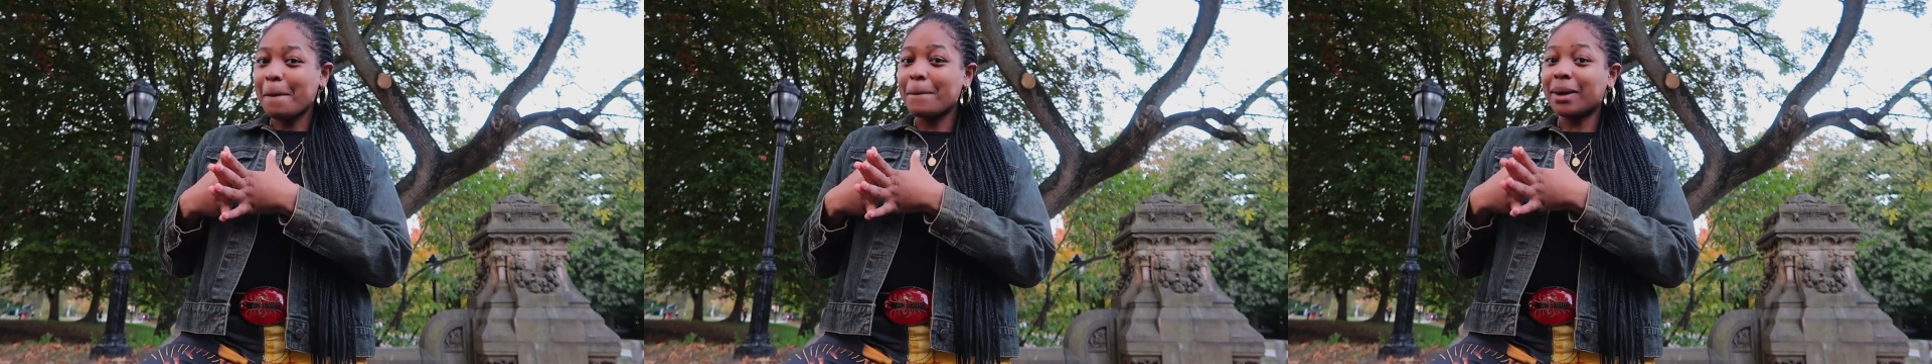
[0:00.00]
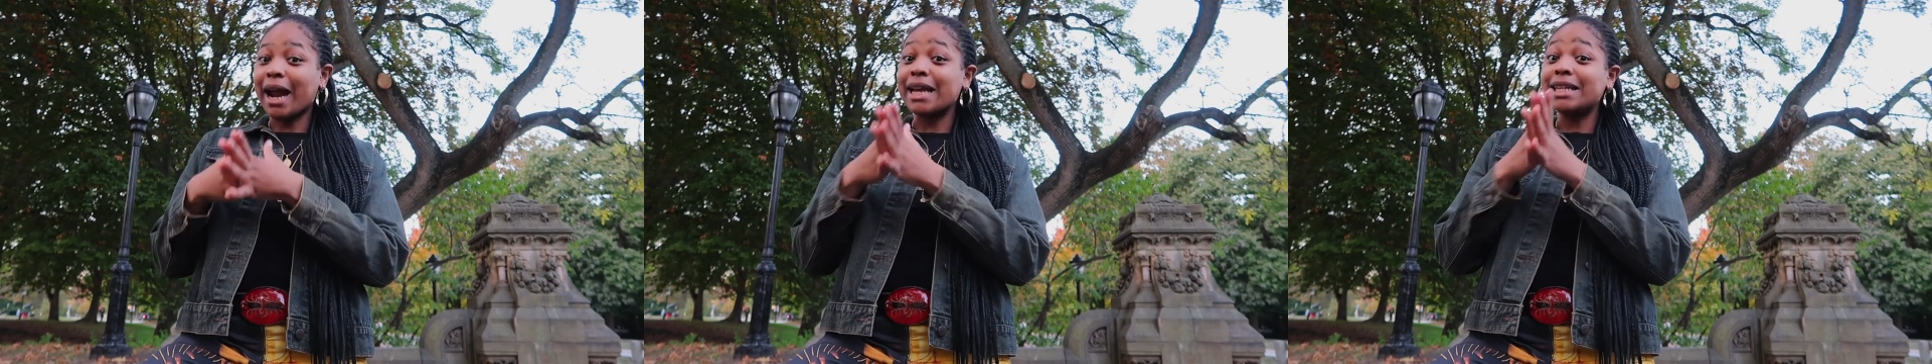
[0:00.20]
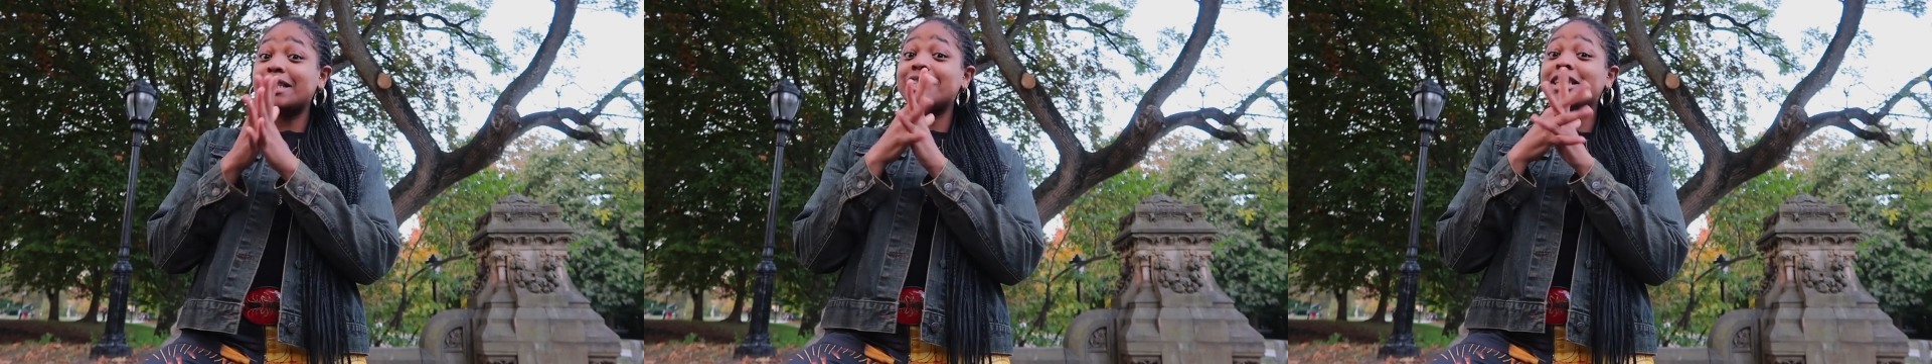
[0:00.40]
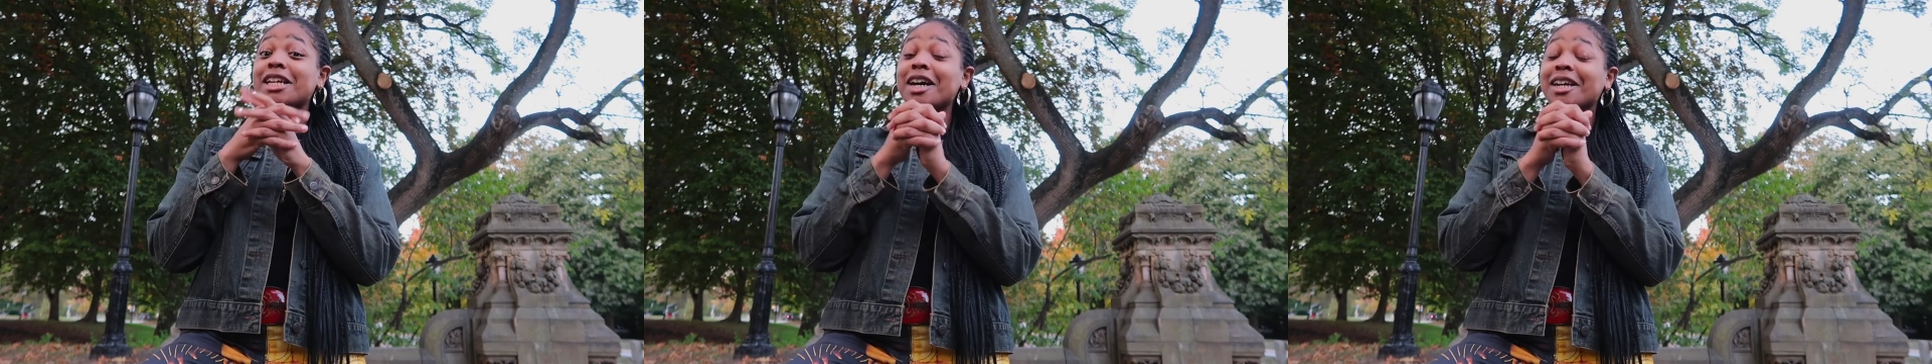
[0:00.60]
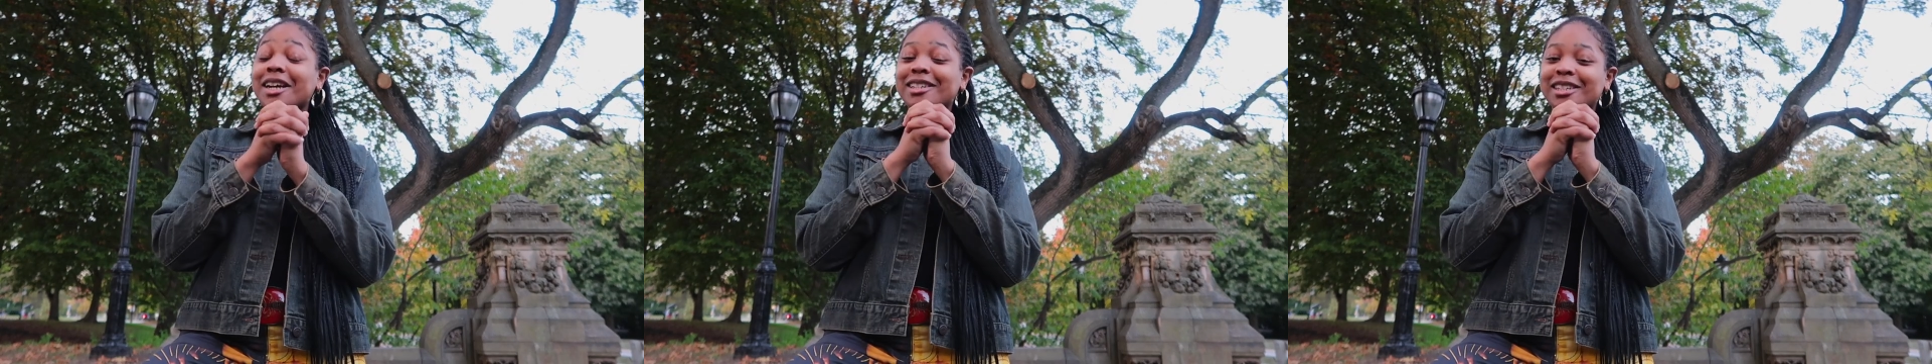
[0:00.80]
but I
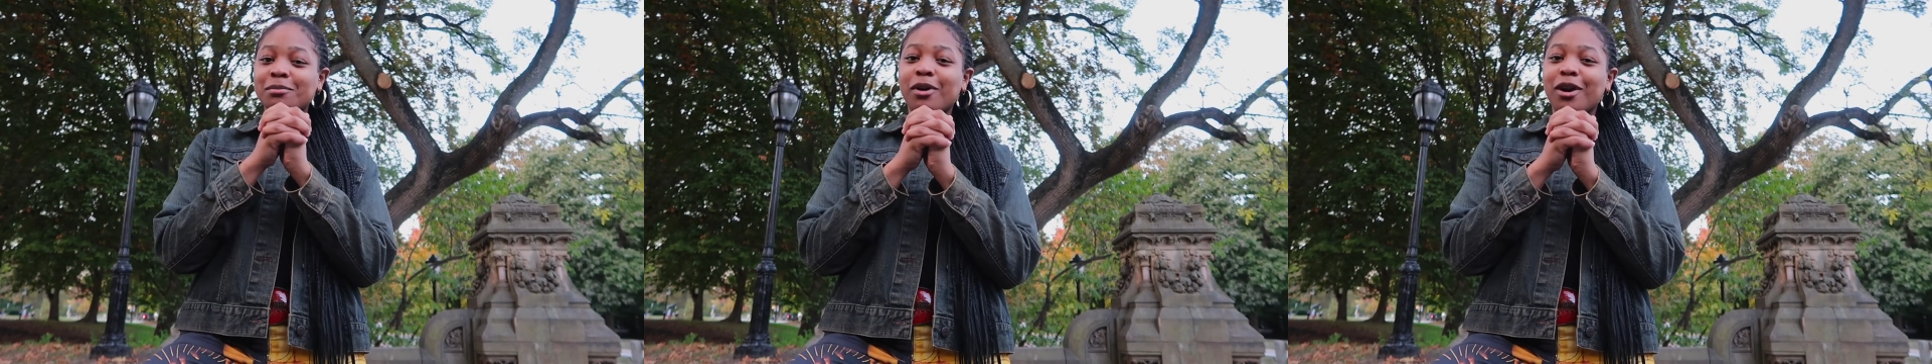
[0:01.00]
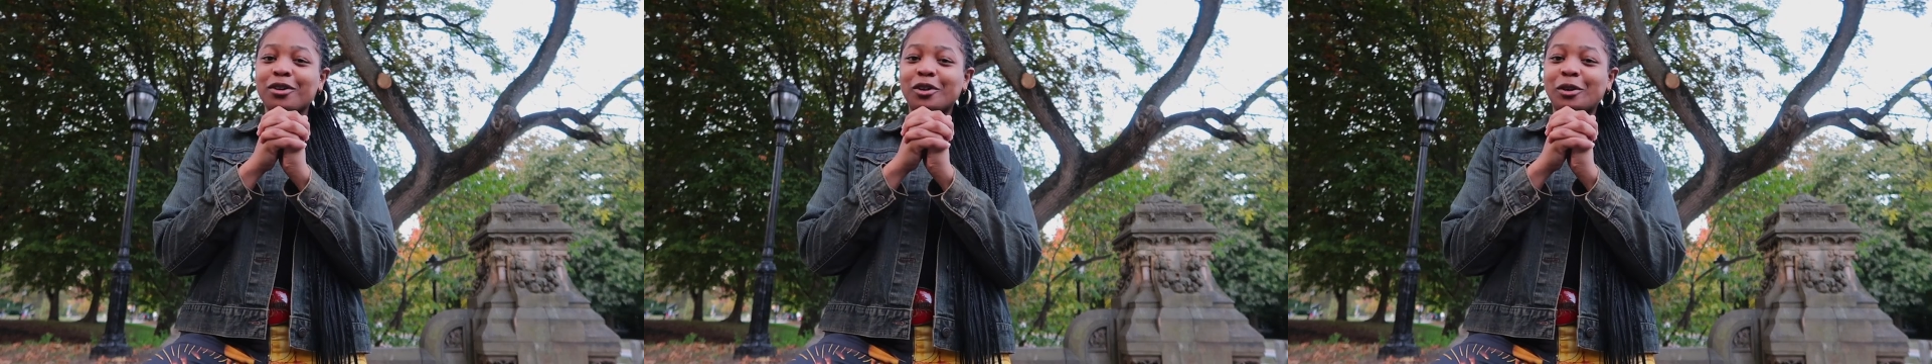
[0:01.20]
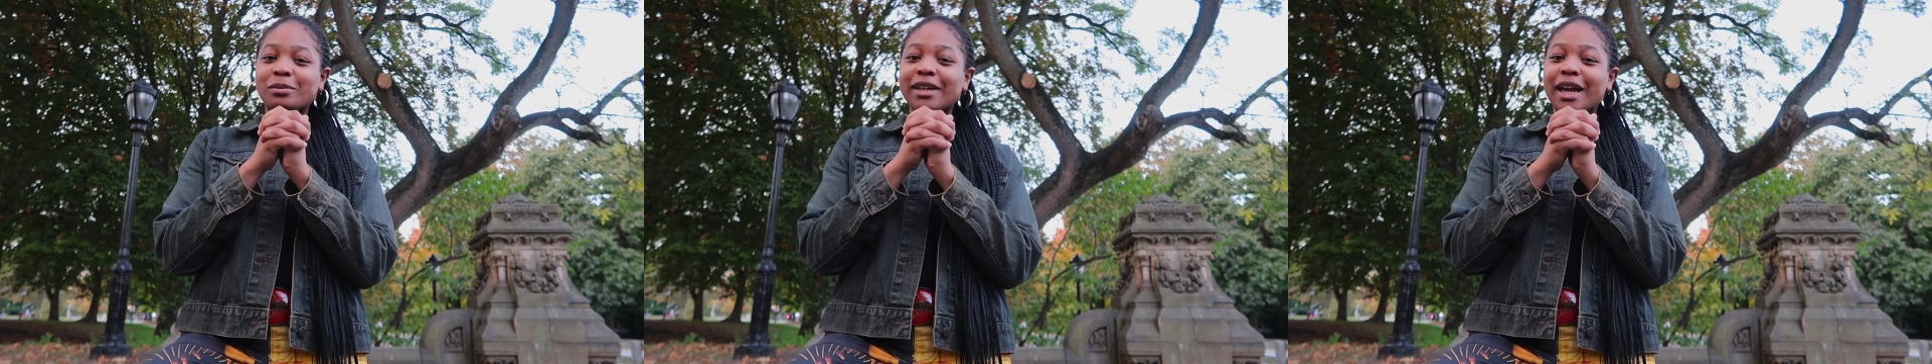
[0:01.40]
suck in small groups.